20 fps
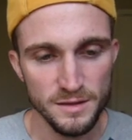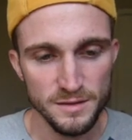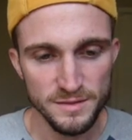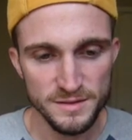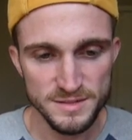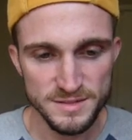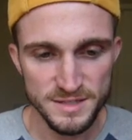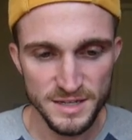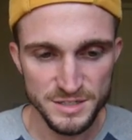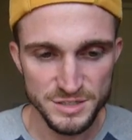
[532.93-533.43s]

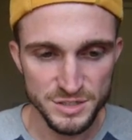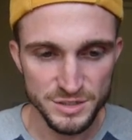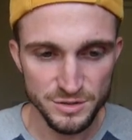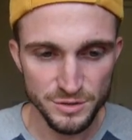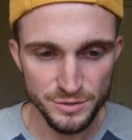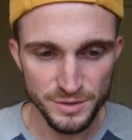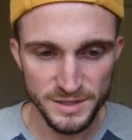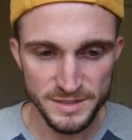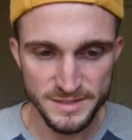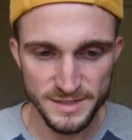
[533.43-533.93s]
The session
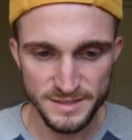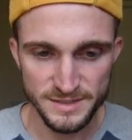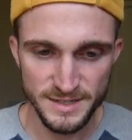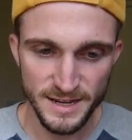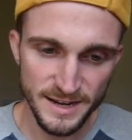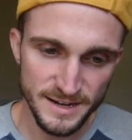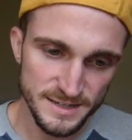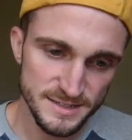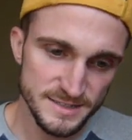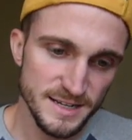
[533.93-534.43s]
creates a
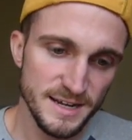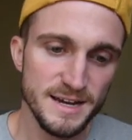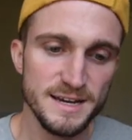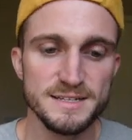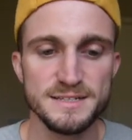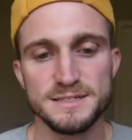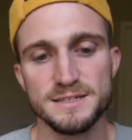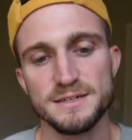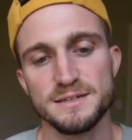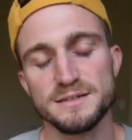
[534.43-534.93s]
data
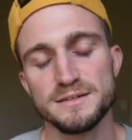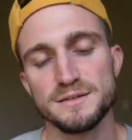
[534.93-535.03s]
task